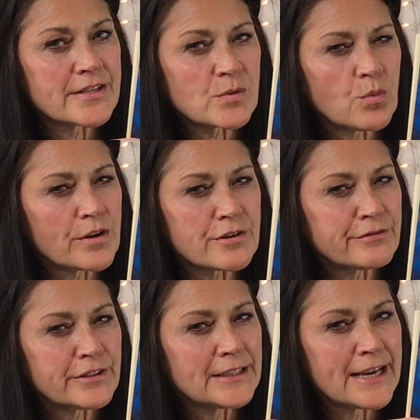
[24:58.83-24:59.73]
this
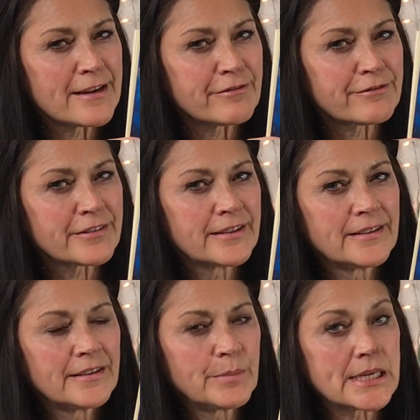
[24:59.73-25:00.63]
wonderful life,
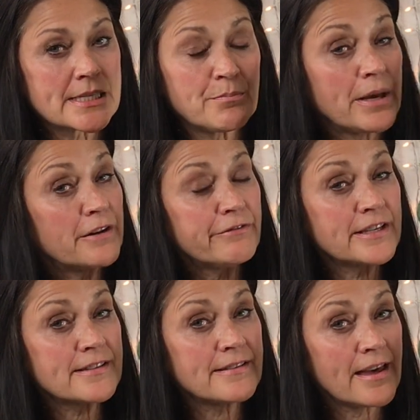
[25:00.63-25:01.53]
because it
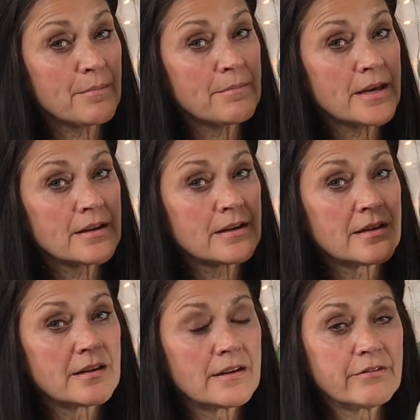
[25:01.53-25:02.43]
benefits them
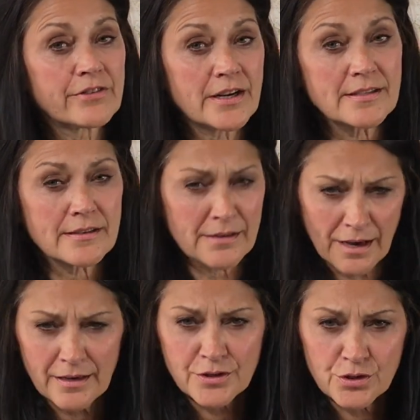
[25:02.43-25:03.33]
for us
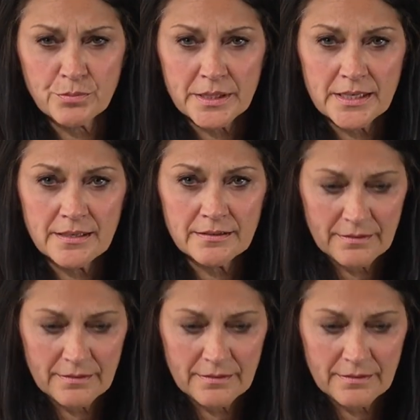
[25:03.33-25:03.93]
not to be